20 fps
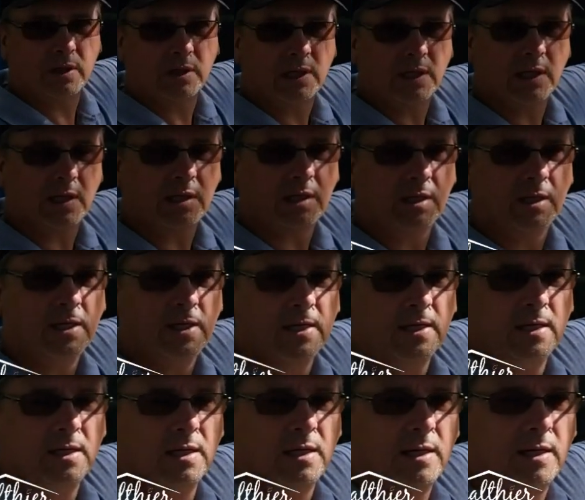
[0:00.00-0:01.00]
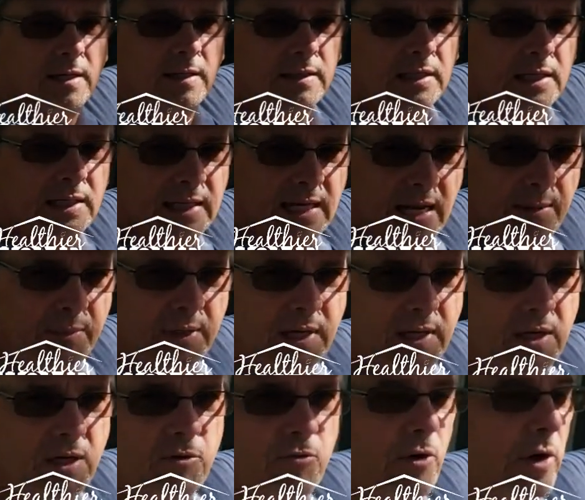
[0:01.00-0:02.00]
to get
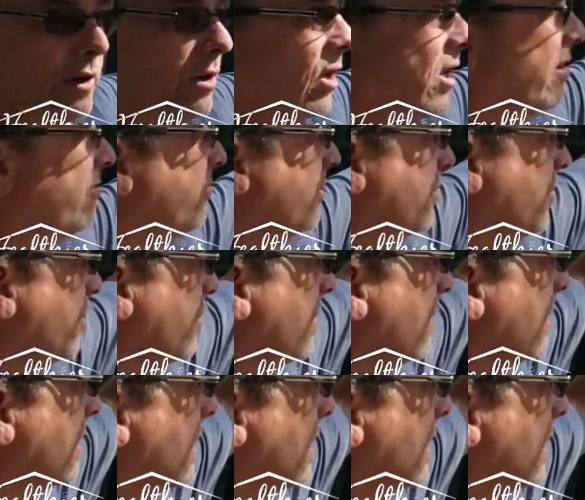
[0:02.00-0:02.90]
contaminated runoff, and you're going to